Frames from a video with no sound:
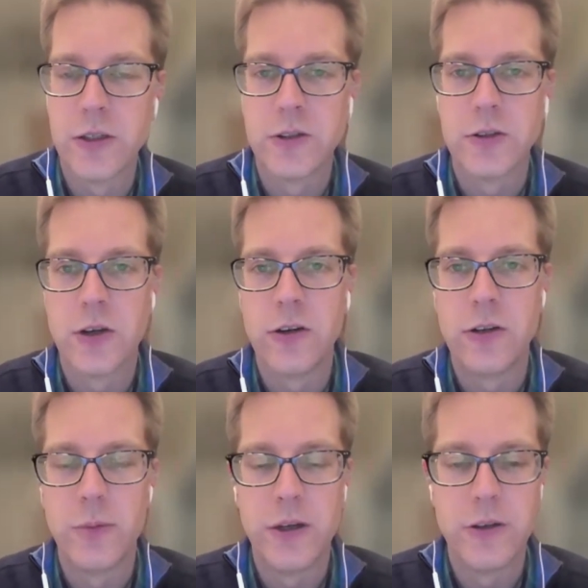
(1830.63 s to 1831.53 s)
So starting to
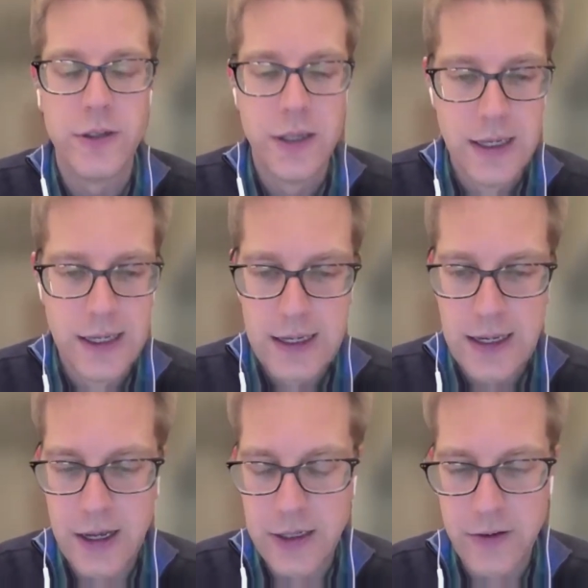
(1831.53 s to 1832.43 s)
build
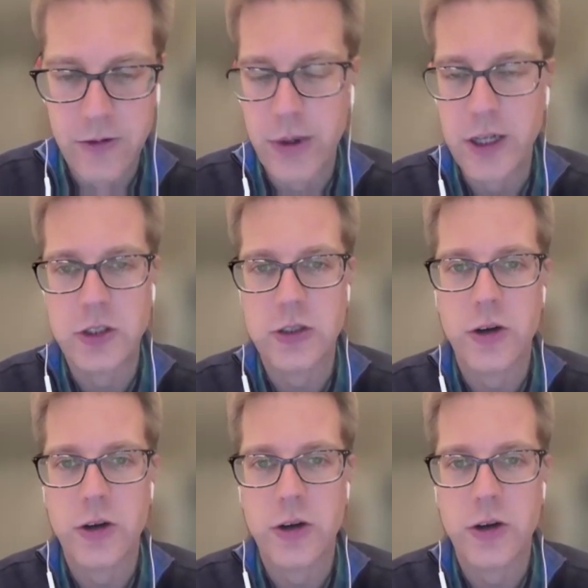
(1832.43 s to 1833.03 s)
different patient